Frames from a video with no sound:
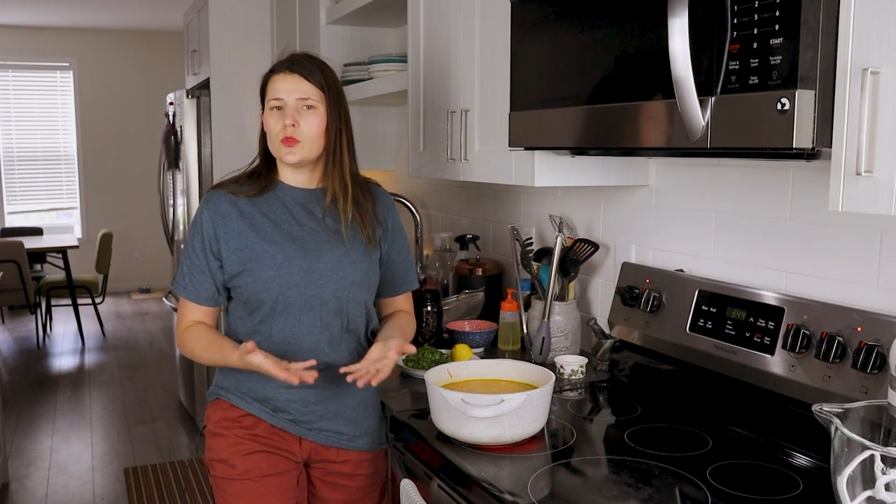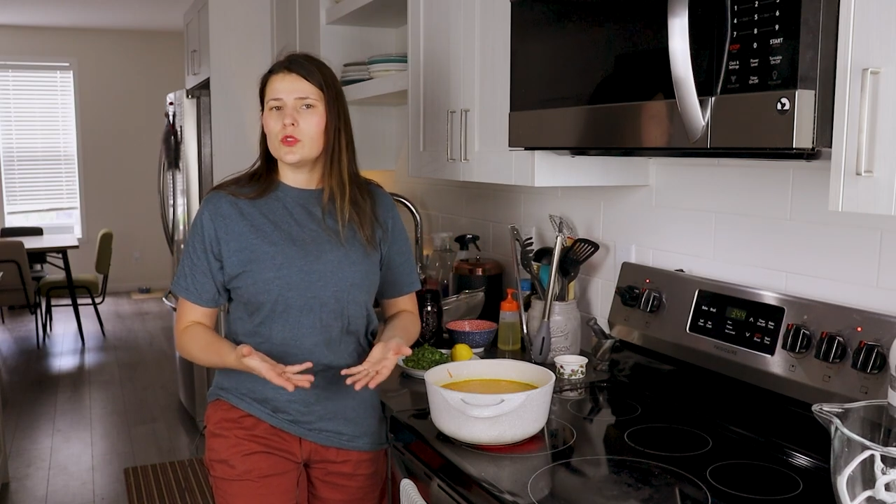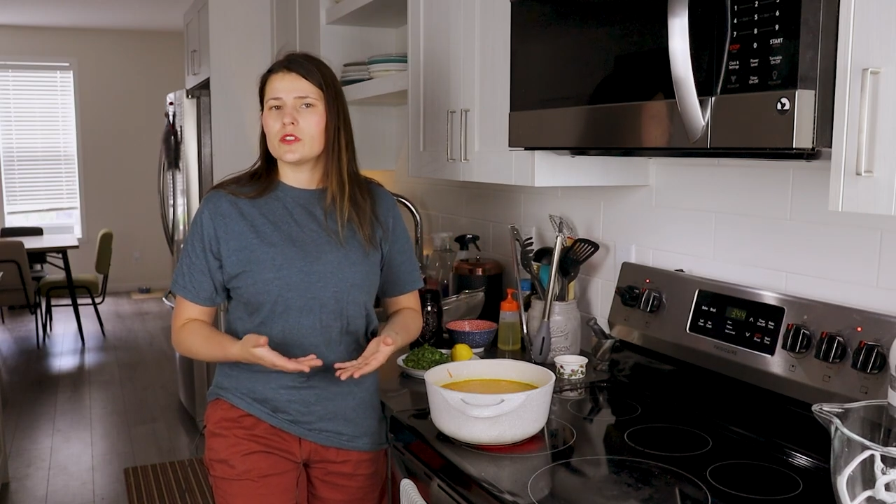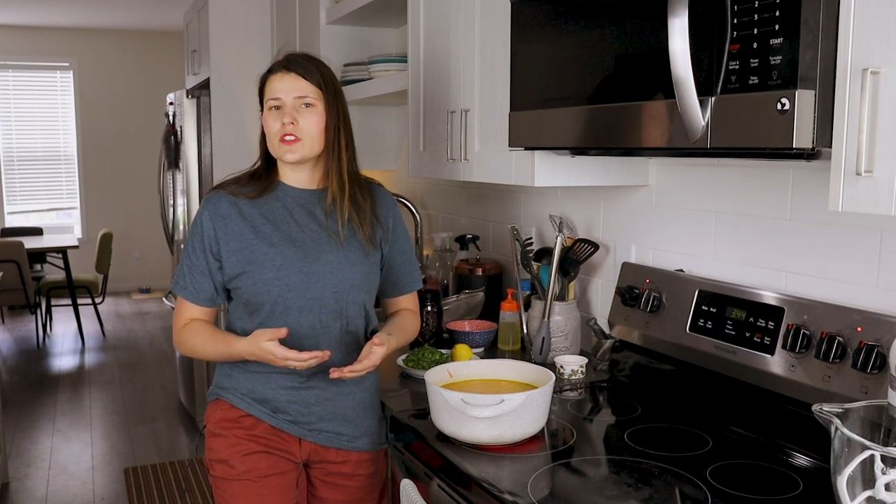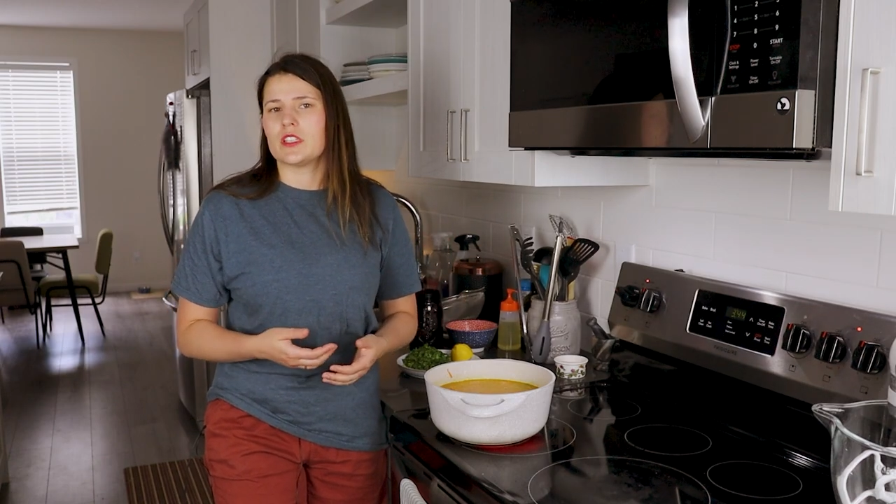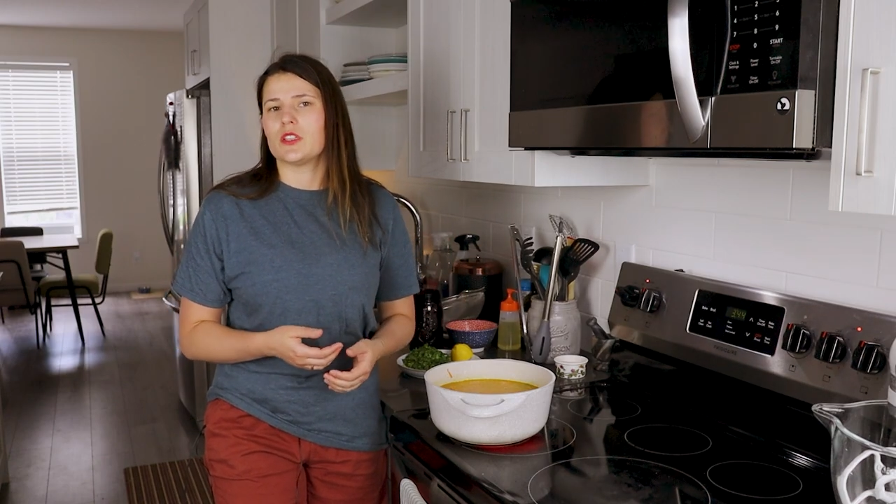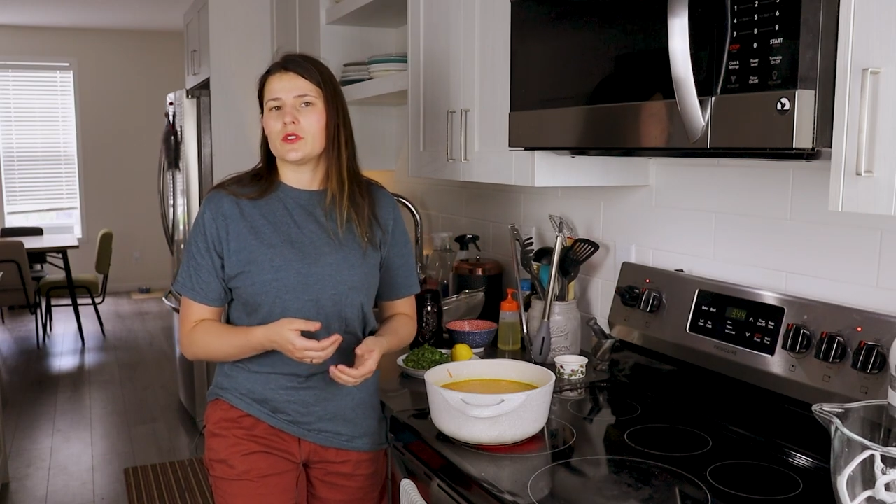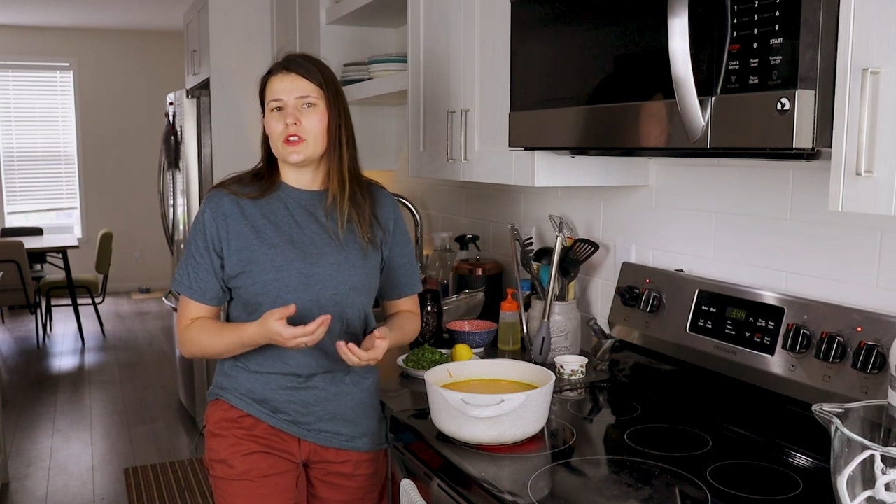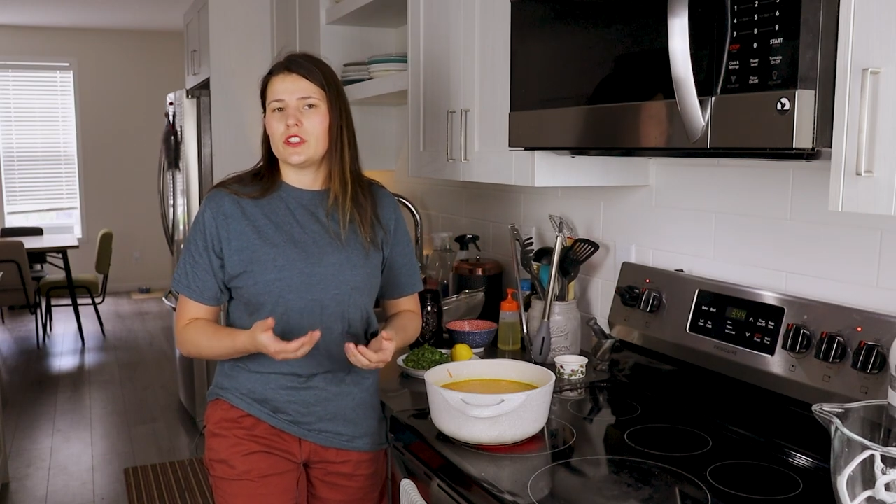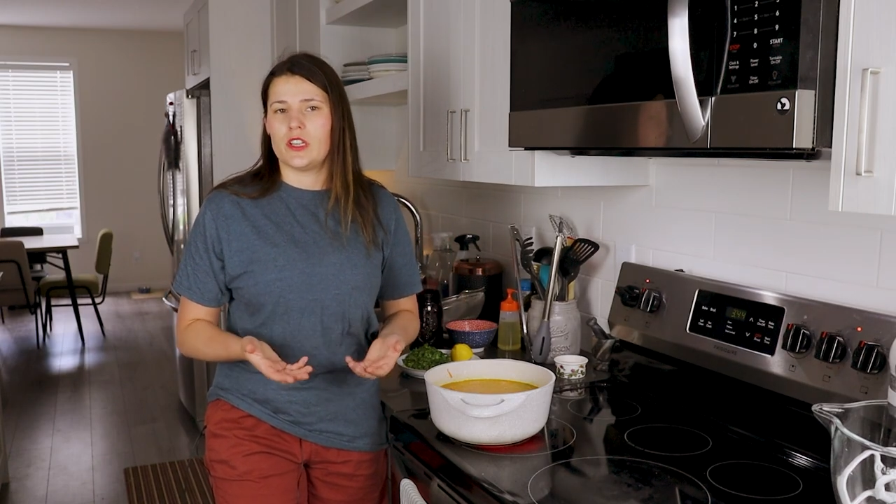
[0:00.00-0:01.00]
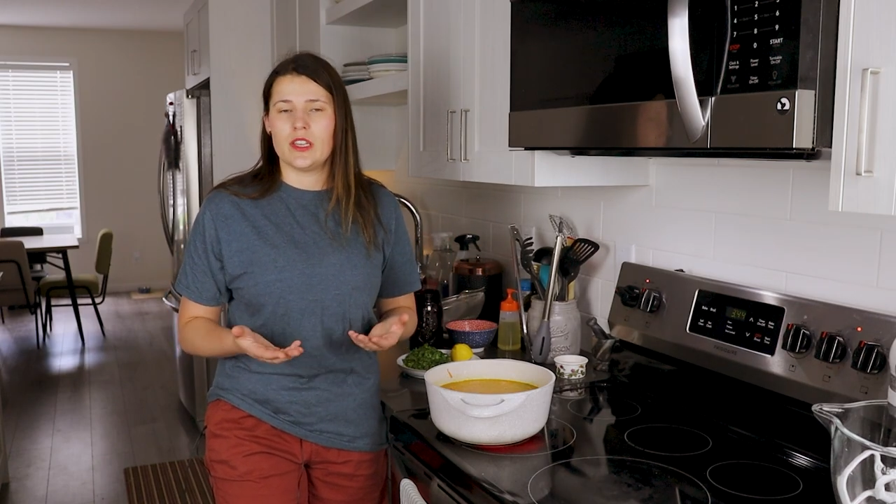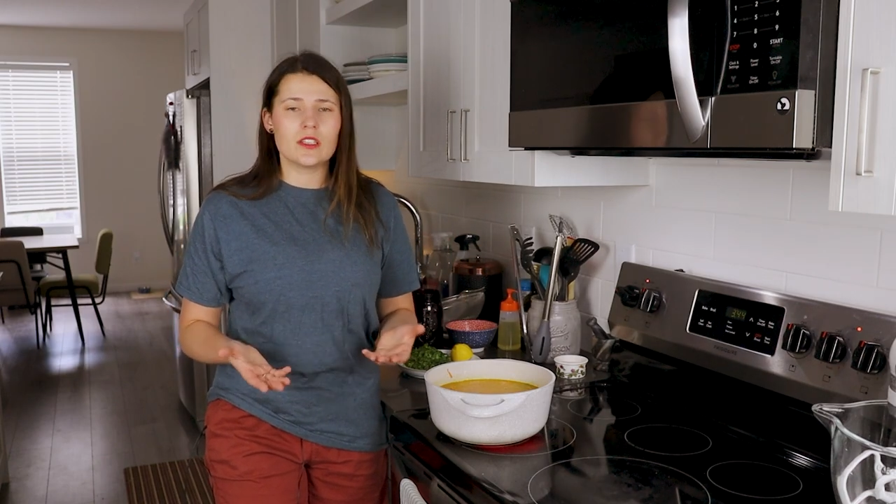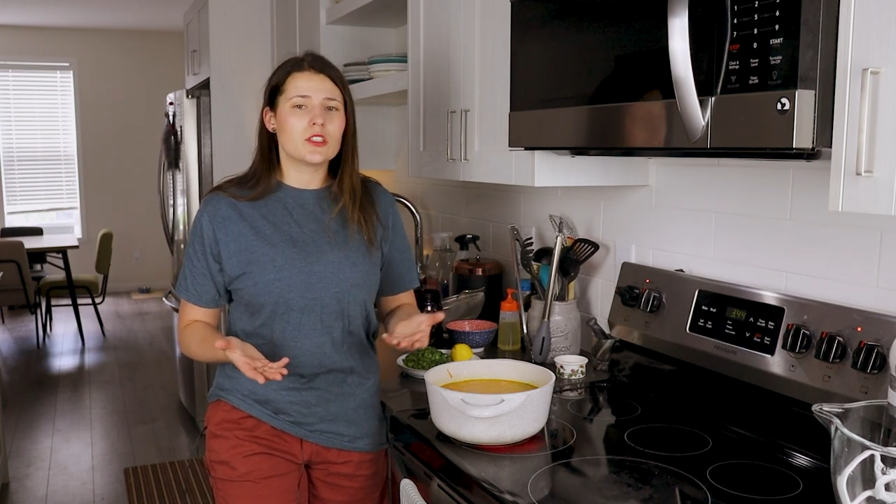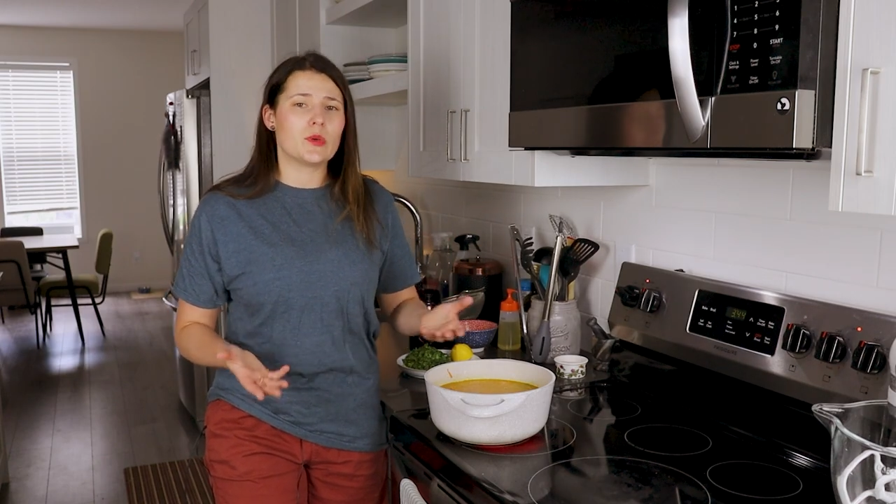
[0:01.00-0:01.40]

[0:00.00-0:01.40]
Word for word: food insecurity in